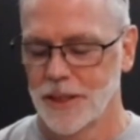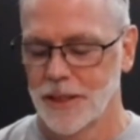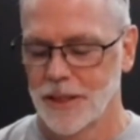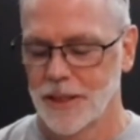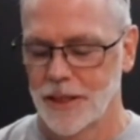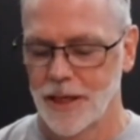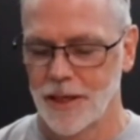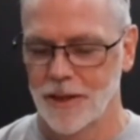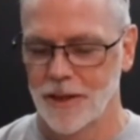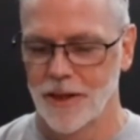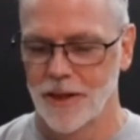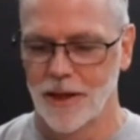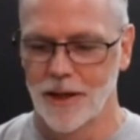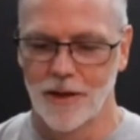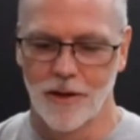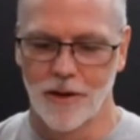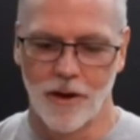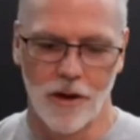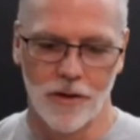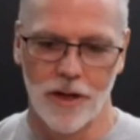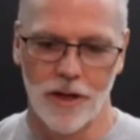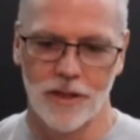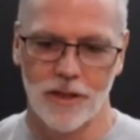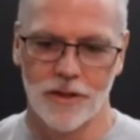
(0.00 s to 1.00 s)
and then
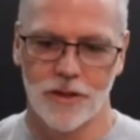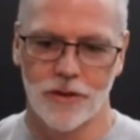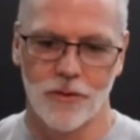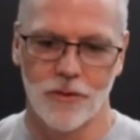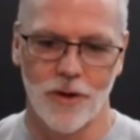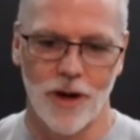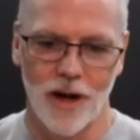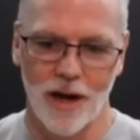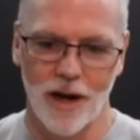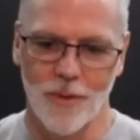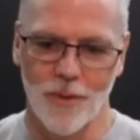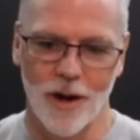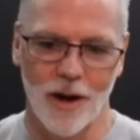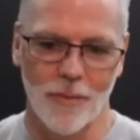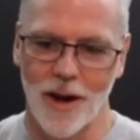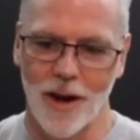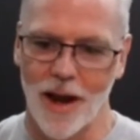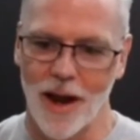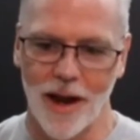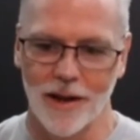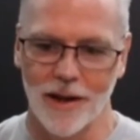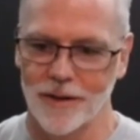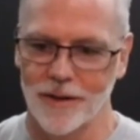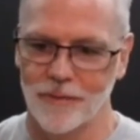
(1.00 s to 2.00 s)
on Instagram, I'm
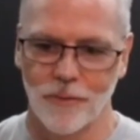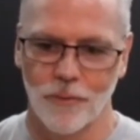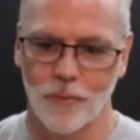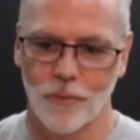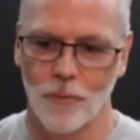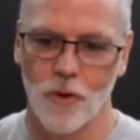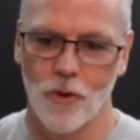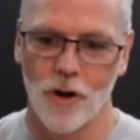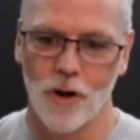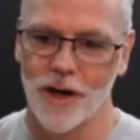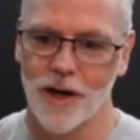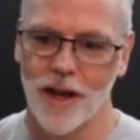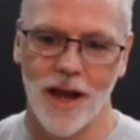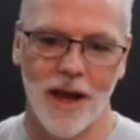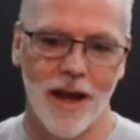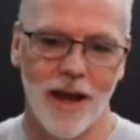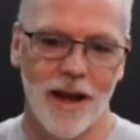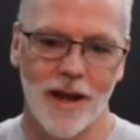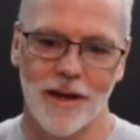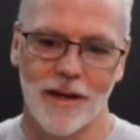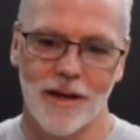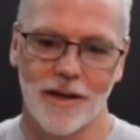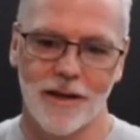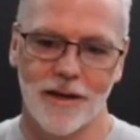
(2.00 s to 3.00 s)
at
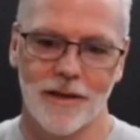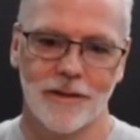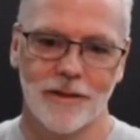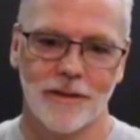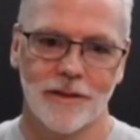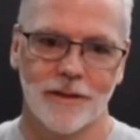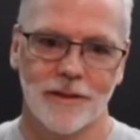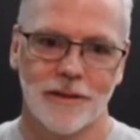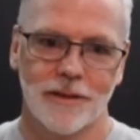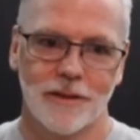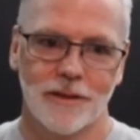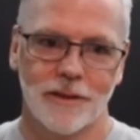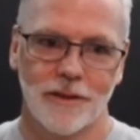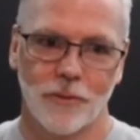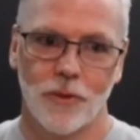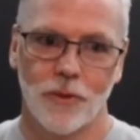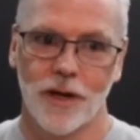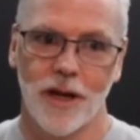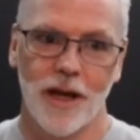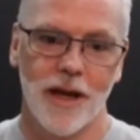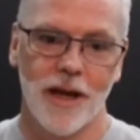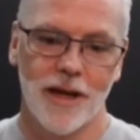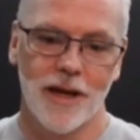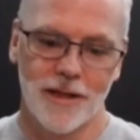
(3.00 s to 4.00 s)
1A,
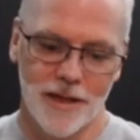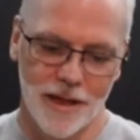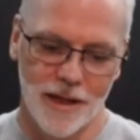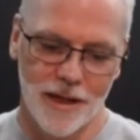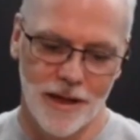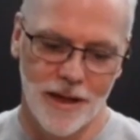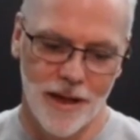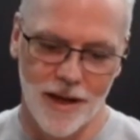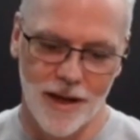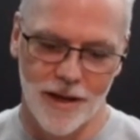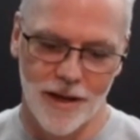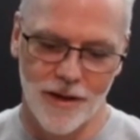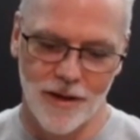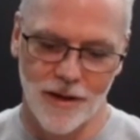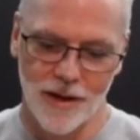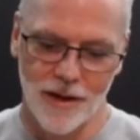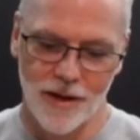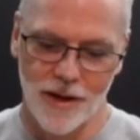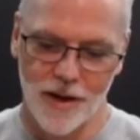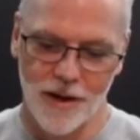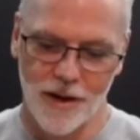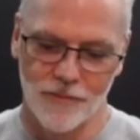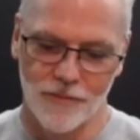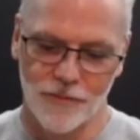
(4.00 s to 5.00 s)
18A
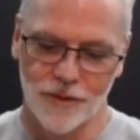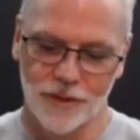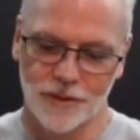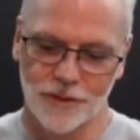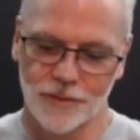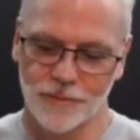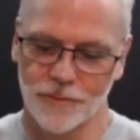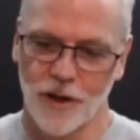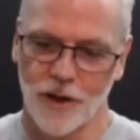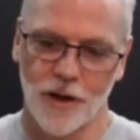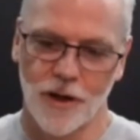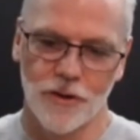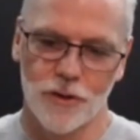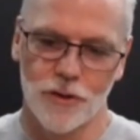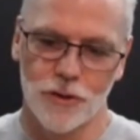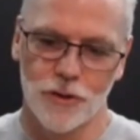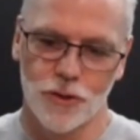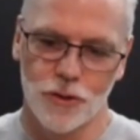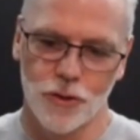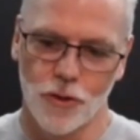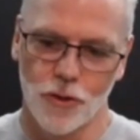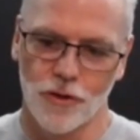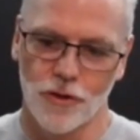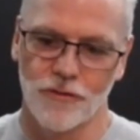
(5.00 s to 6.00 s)
Alpha
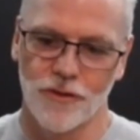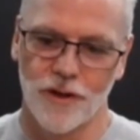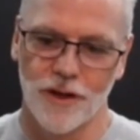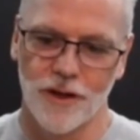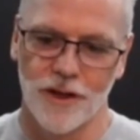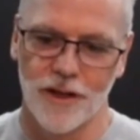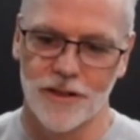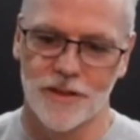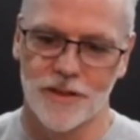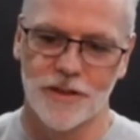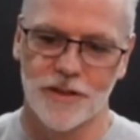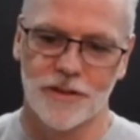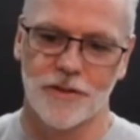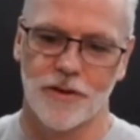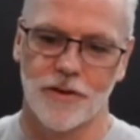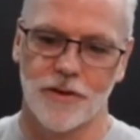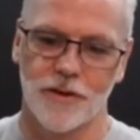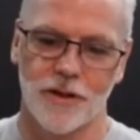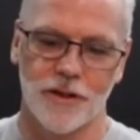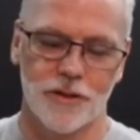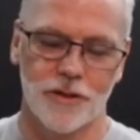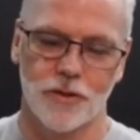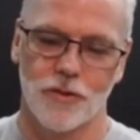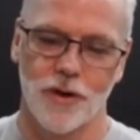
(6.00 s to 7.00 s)
underscore fitness on
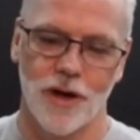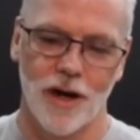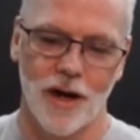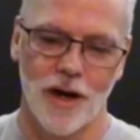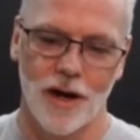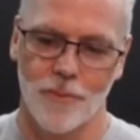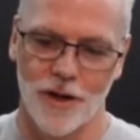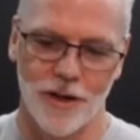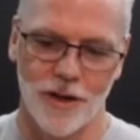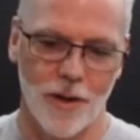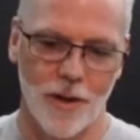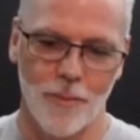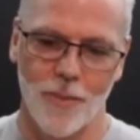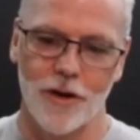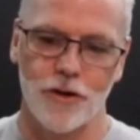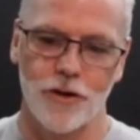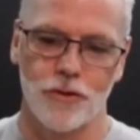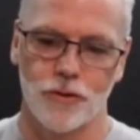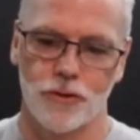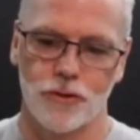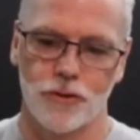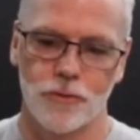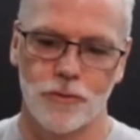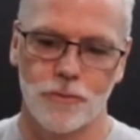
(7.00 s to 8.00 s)
Instagram. And then my
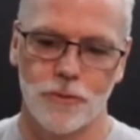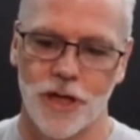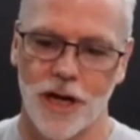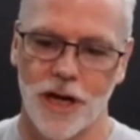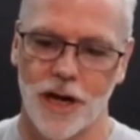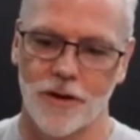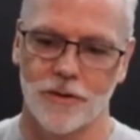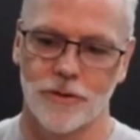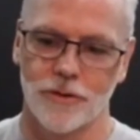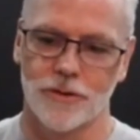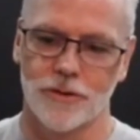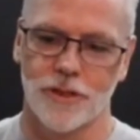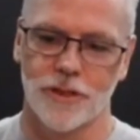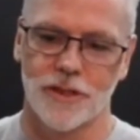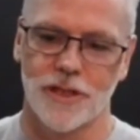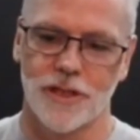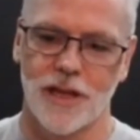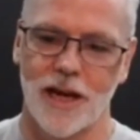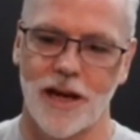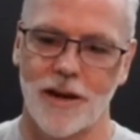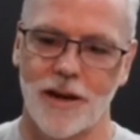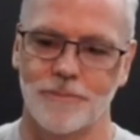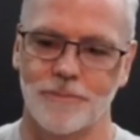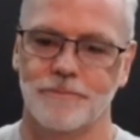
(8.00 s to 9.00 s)
YouTube channel is the same.